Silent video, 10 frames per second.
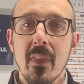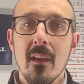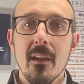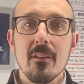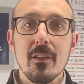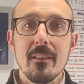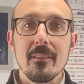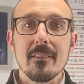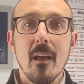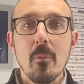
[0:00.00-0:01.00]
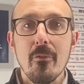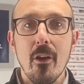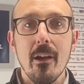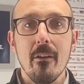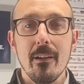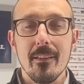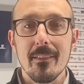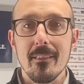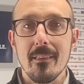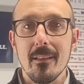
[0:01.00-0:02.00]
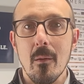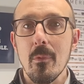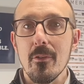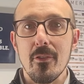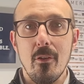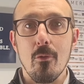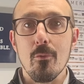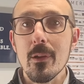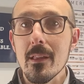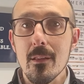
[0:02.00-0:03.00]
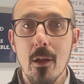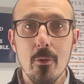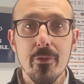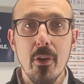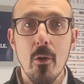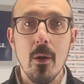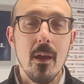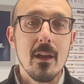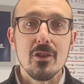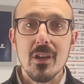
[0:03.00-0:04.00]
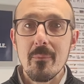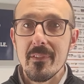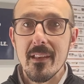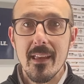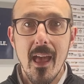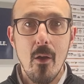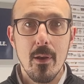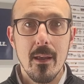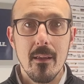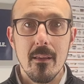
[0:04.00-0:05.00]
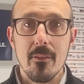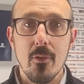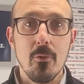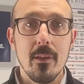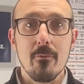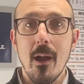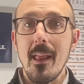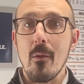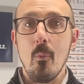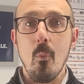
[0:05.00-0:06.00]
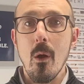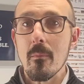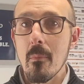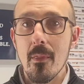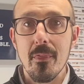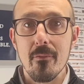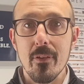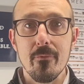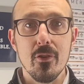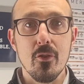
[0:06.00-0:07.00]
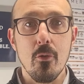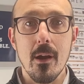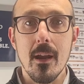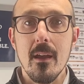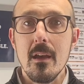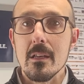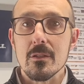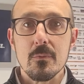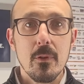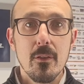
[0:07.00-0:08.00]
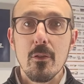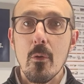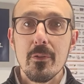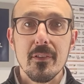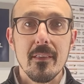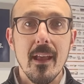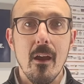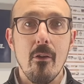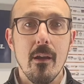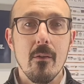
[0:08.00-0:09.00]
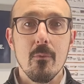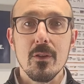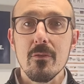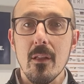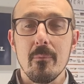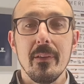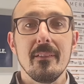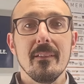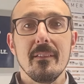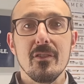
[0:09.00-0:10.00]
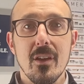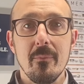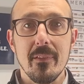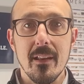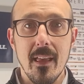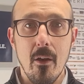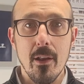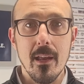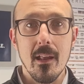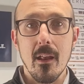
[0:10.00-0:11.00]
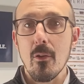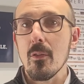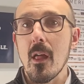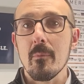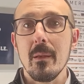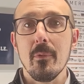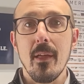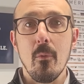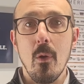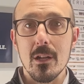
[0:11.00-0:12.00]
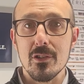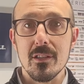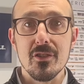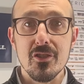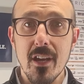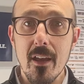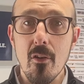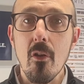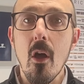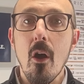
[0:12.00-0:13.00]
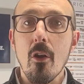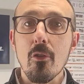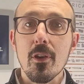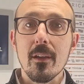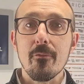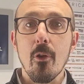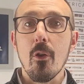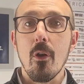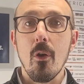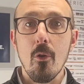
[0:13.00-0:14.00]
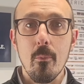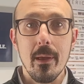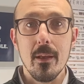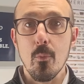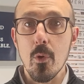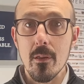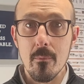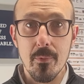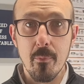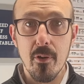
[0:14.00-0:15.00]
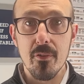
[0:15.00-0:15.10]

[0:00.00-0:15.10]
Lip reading: In some of our areas, the numbers are really low. So James City County is only right at 1 month of inventory. So it's one of the lowest in the area. And we do a lot of business in James City County. And I know a lot of people that watch this channel are looking for a home in Williamsburg